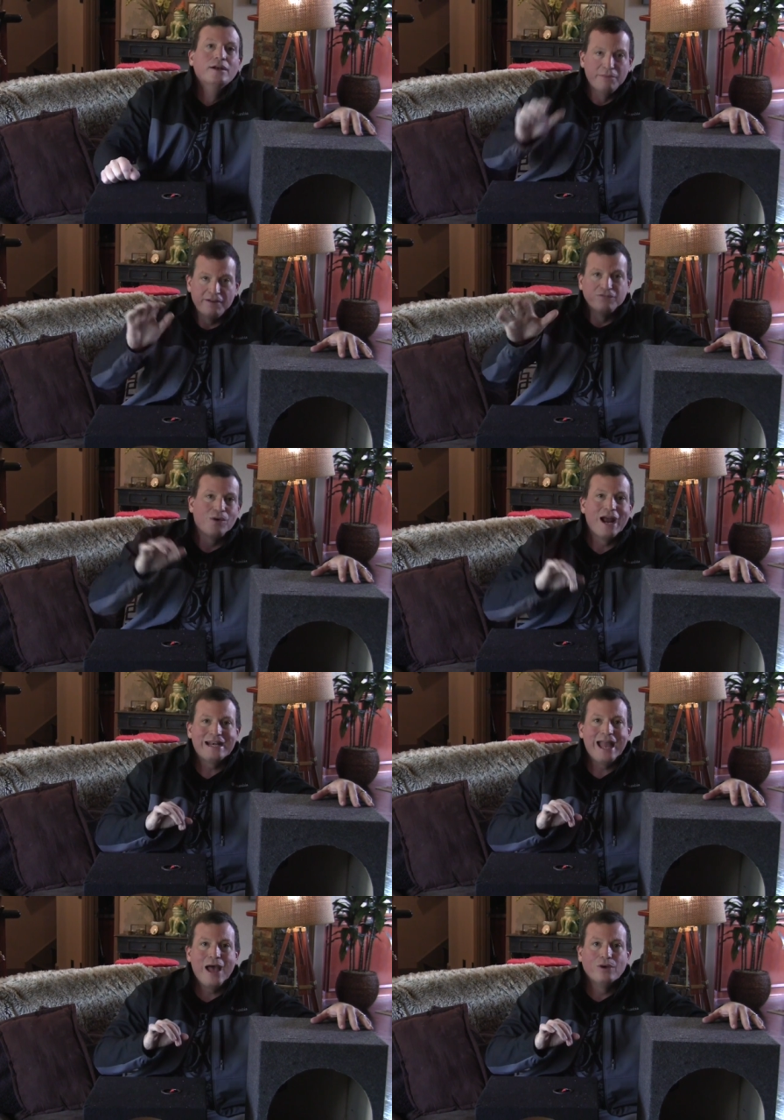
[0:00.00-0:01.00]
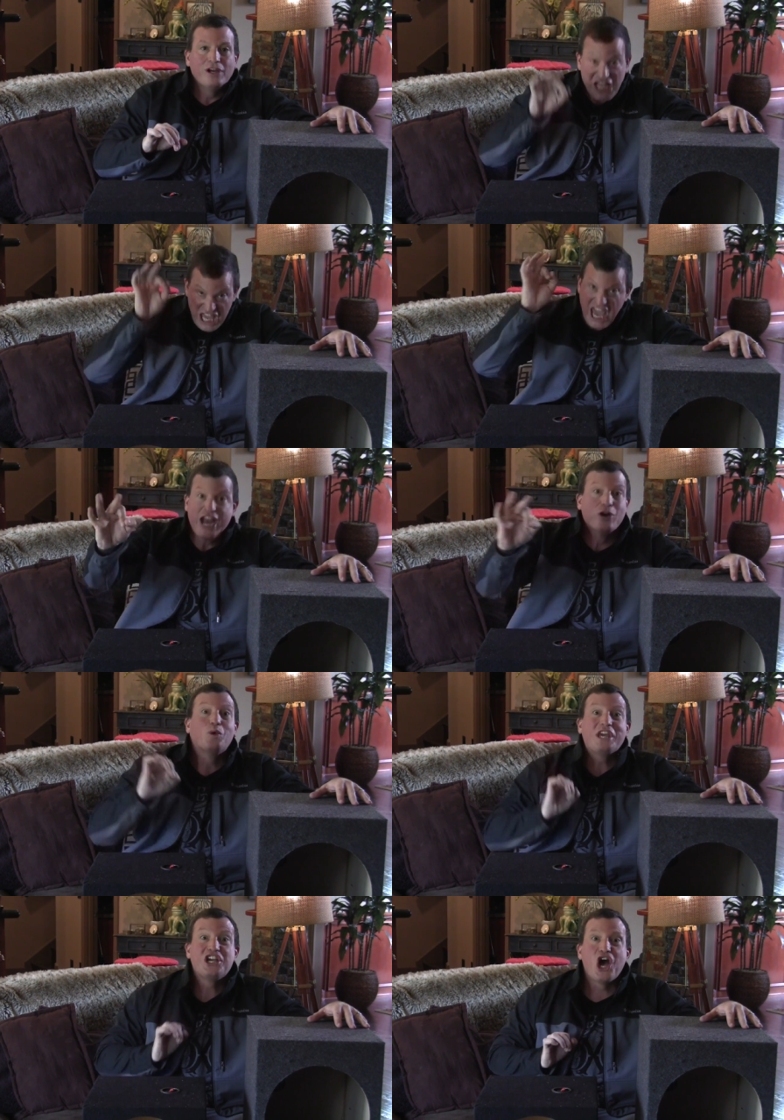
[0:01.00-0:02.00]
But for right now, here
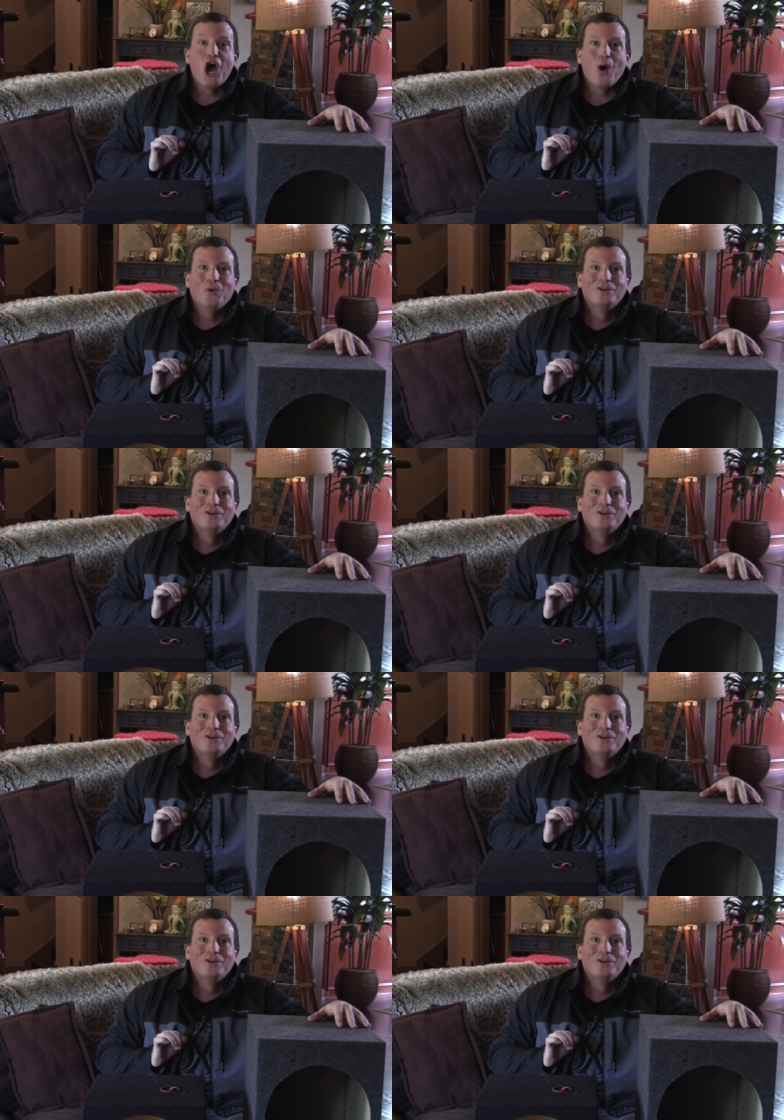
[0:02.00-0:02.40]
we go.